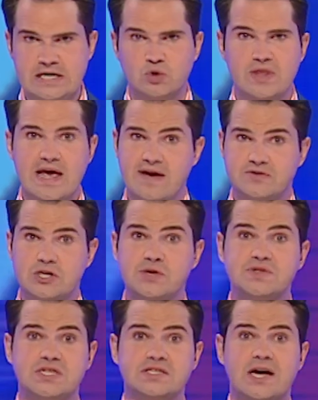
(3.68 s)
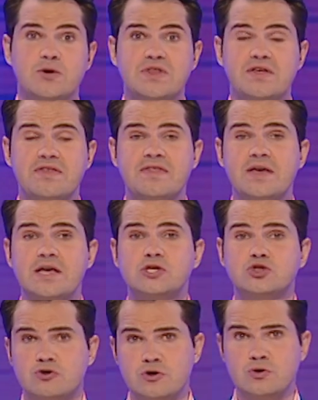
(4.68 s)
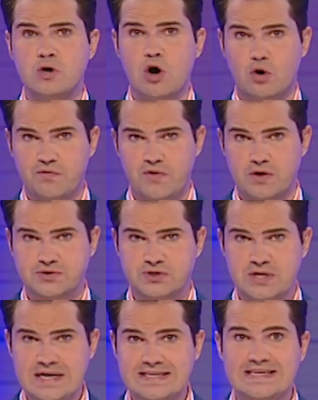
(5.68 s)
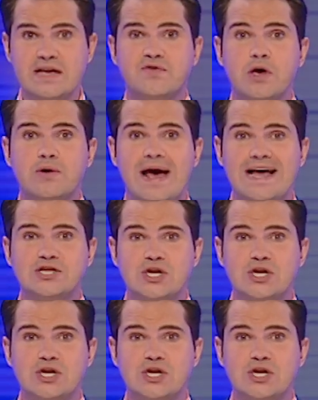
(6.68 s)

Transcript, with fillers: and all they have to do is decide whether they think it's true or false. Dave, Fiona and